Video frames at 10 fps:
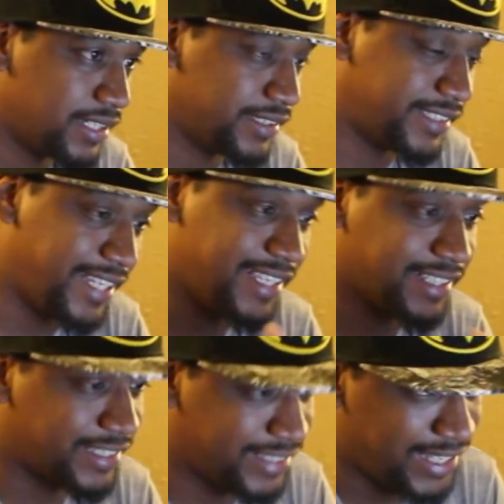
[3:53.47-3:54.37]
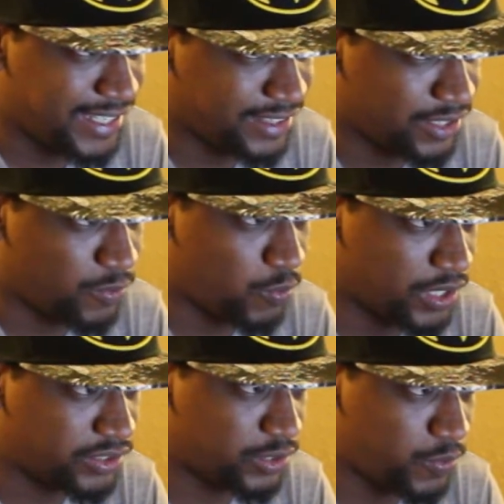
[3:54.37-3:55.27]
Seeing the
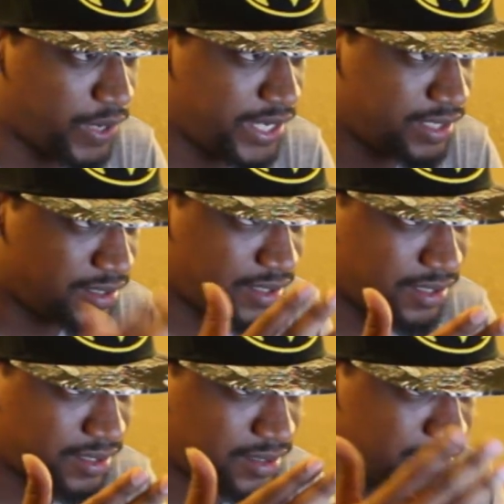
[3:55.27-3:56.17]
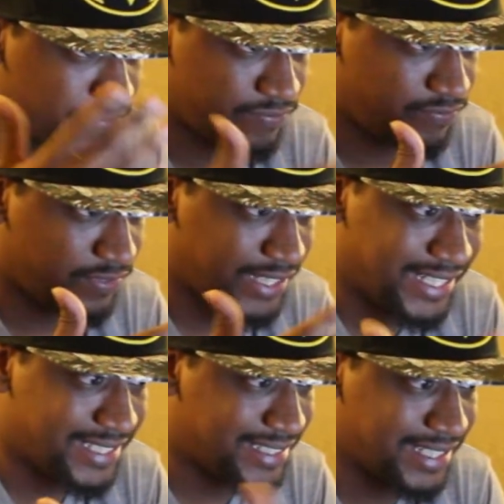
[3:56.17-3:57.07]
welterweight
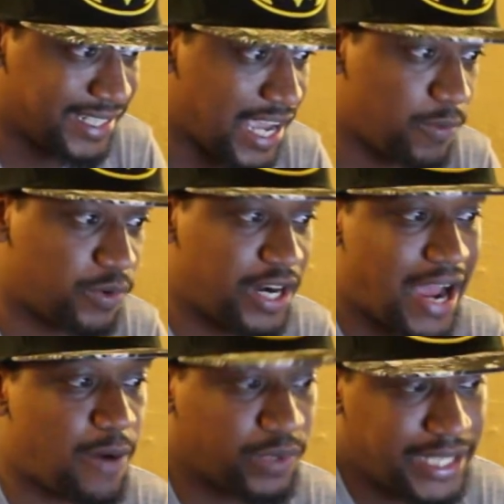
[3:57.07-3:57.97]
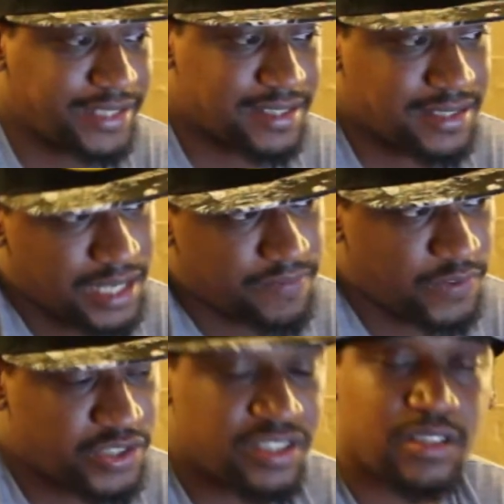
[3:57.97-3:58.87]
listing, I would like to see him
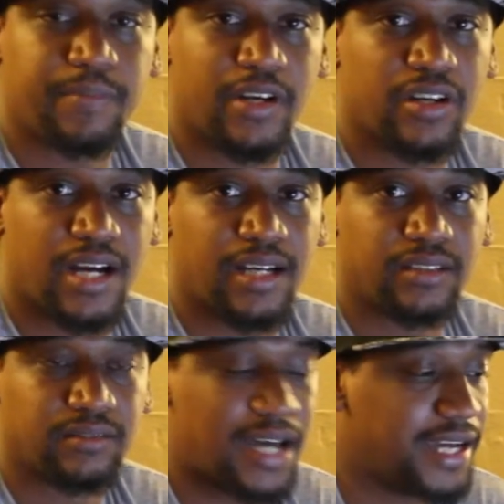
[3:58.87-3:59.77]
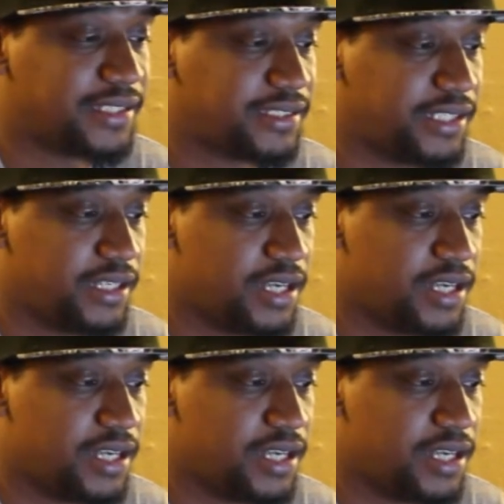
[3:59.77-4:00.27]
versus Amir Khan. Honestly,